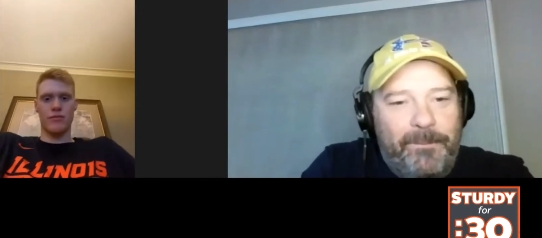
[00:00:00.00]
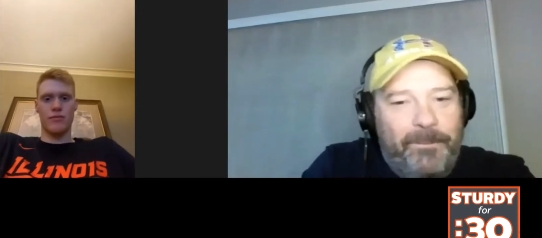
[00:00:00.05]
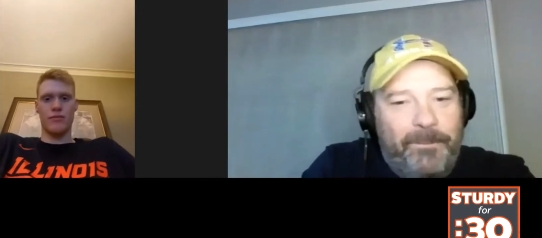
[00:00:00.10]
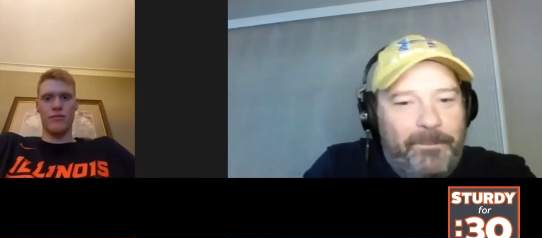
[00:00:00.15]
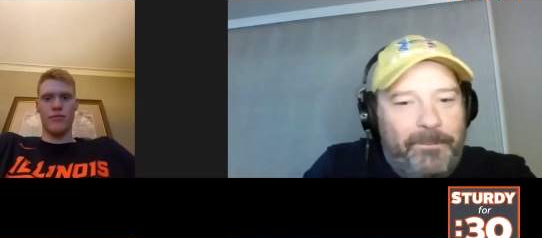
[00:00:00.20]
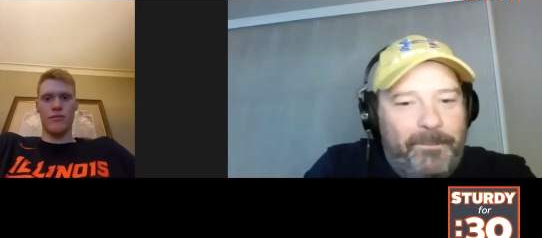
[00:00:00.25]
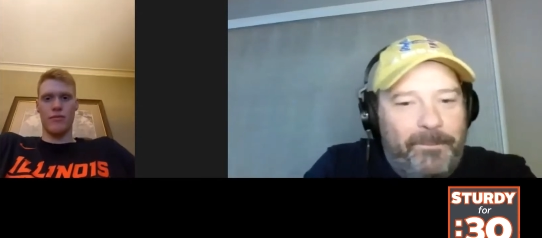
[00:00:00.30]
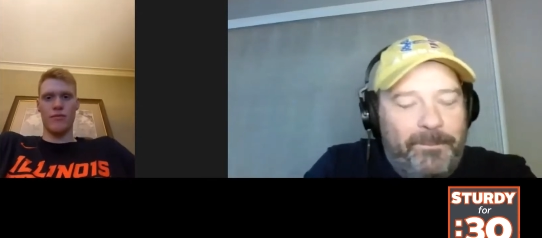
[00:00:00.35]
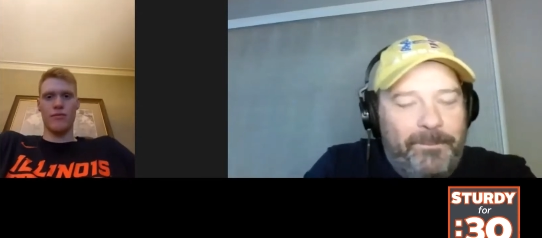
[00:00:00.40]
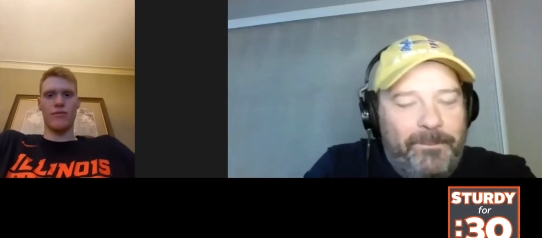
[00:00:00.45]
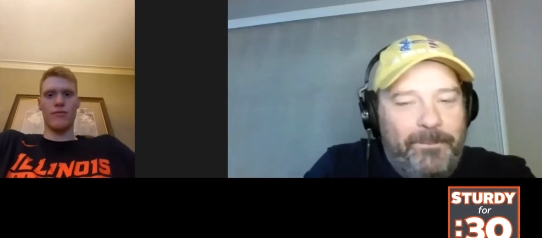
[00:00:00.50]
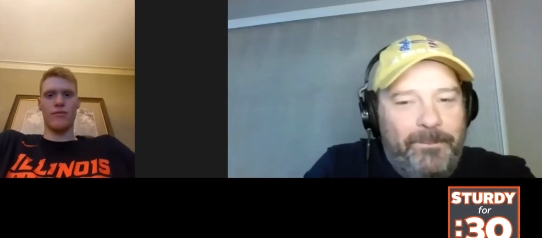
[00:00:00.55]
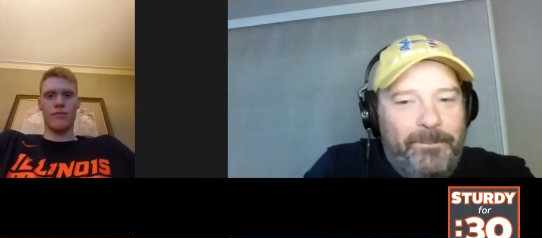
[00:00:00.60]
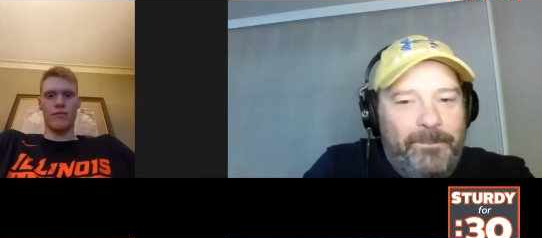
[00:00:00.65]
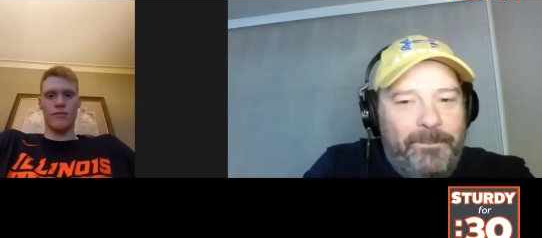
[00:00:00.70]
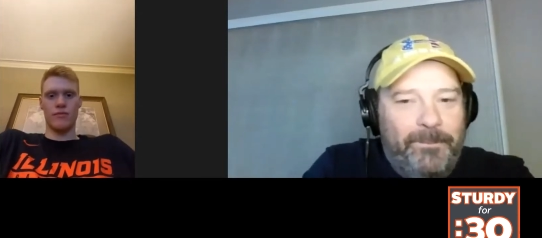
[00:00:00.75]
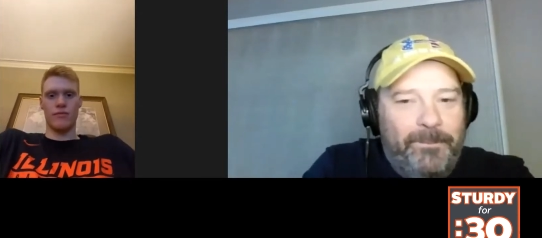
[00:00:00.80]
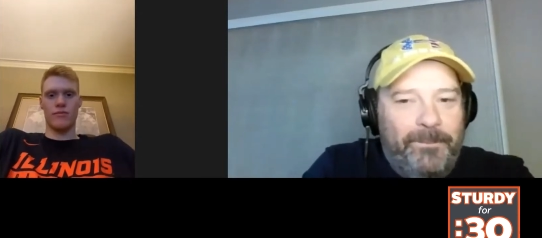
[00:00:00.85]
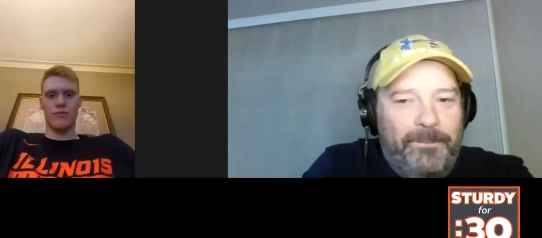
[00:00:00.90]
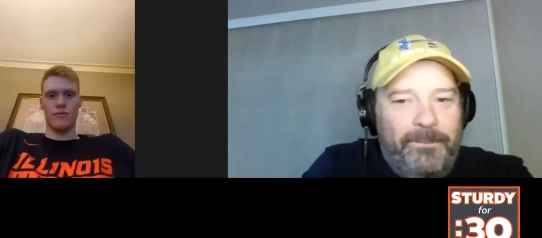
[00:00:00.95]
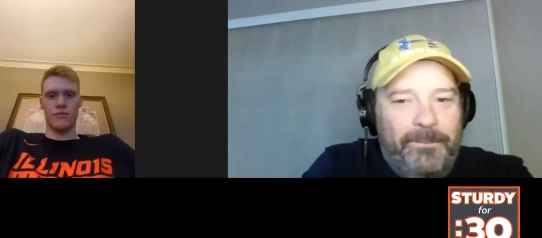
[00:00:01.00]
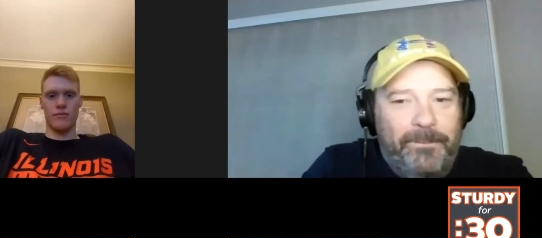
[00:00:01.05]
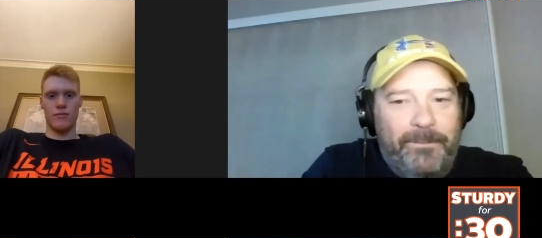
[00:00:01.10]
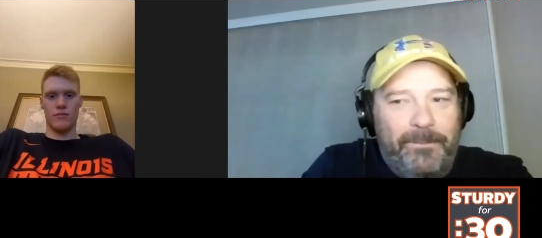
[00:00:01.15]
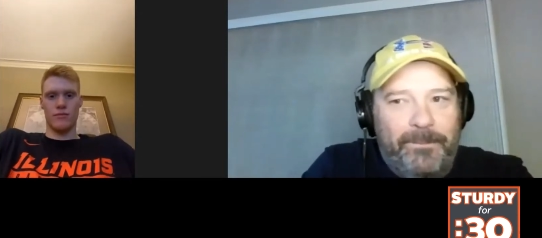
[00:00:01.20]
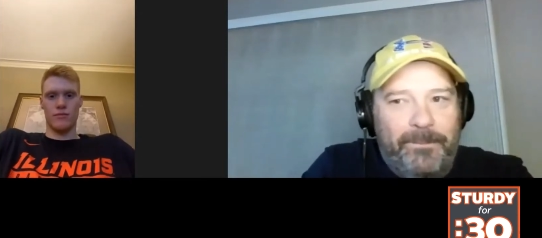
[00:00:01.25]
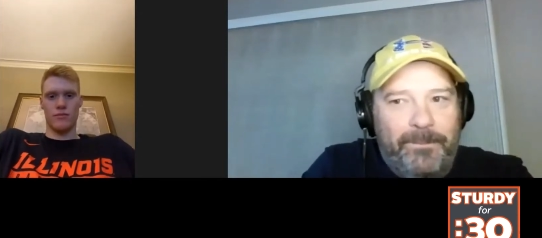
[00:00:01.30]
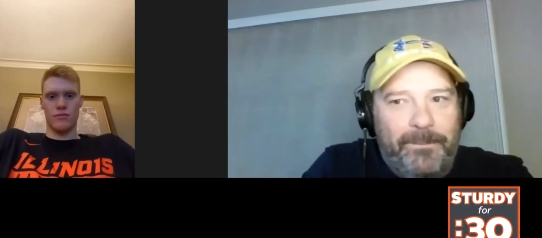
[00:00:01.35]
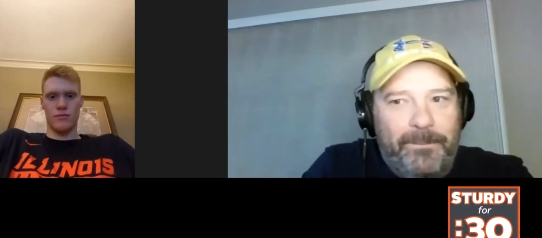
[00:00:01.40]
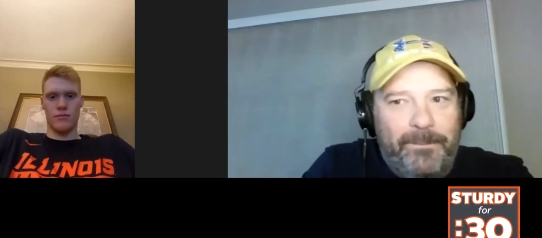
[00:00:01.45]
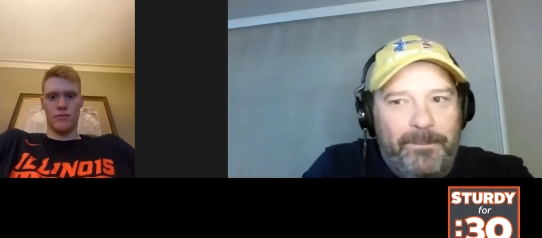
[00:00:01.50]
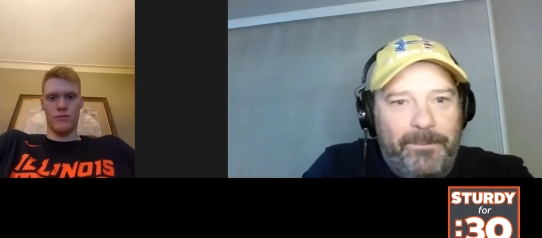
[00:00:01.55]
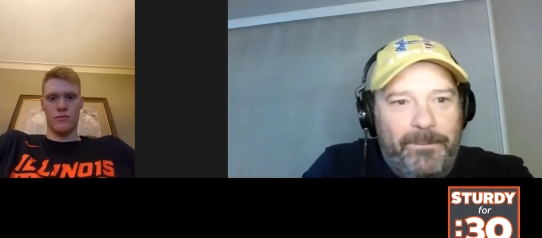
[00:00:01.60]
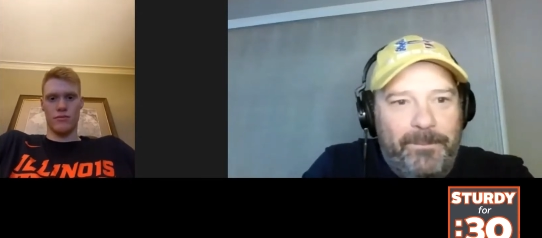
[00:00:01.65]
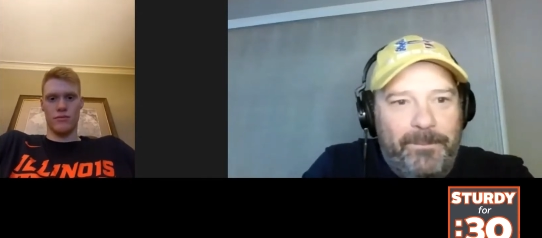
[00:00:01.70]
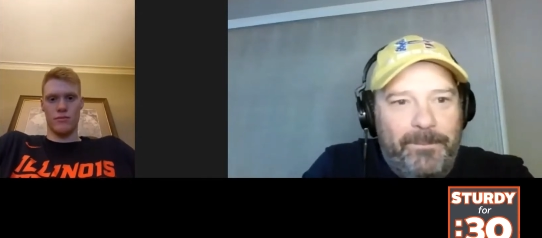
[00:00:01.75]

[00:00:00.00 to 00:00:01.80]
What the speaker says: No one is speaking in this clip.